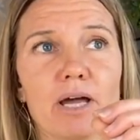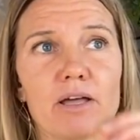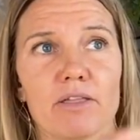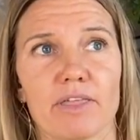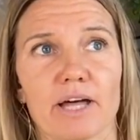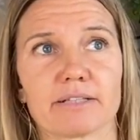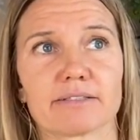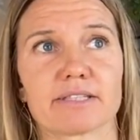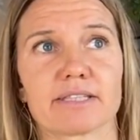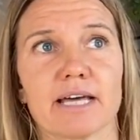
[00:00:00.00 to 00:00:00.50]

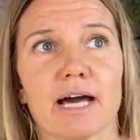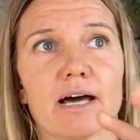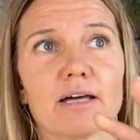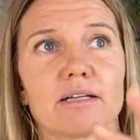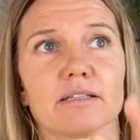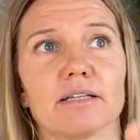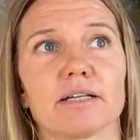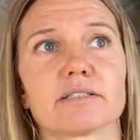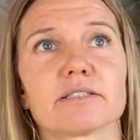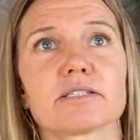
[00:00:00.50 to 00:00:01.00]
that's that.
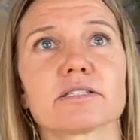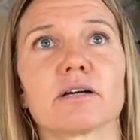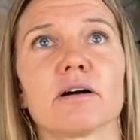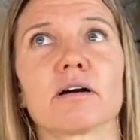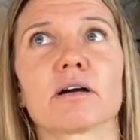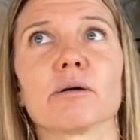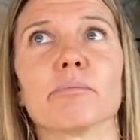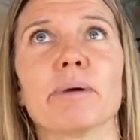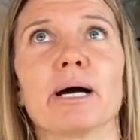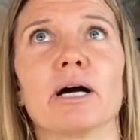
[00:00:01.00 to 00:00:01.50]
Let's
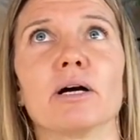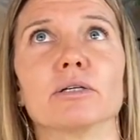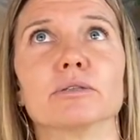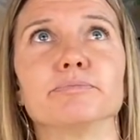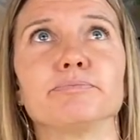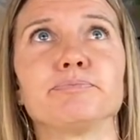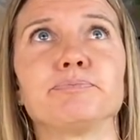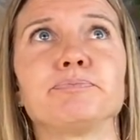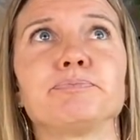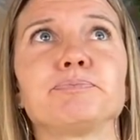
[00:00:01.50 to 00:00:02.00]
talk about
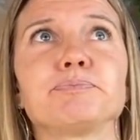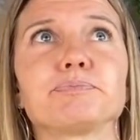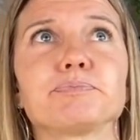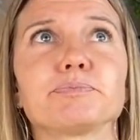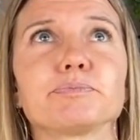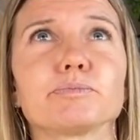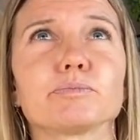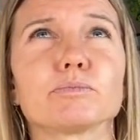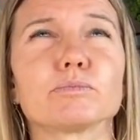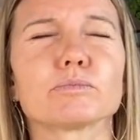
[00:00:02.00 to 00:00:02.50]

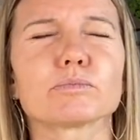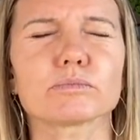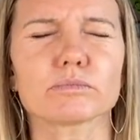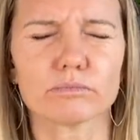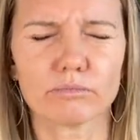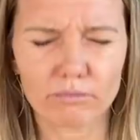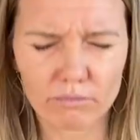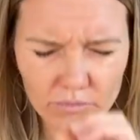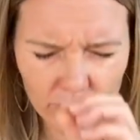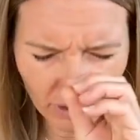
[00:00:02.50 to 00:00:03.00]

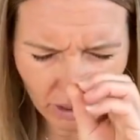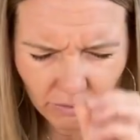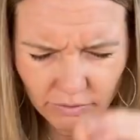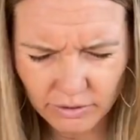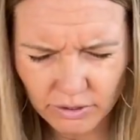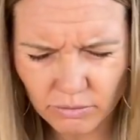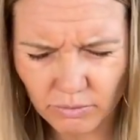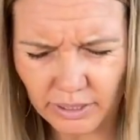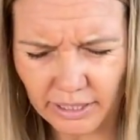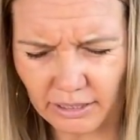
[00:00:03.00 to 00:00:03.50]

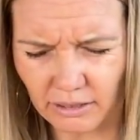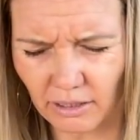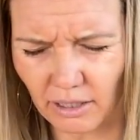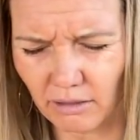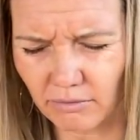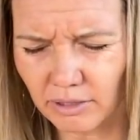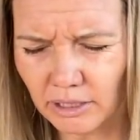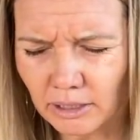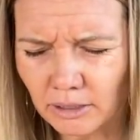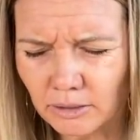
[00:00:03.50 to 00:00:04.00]
this one. I love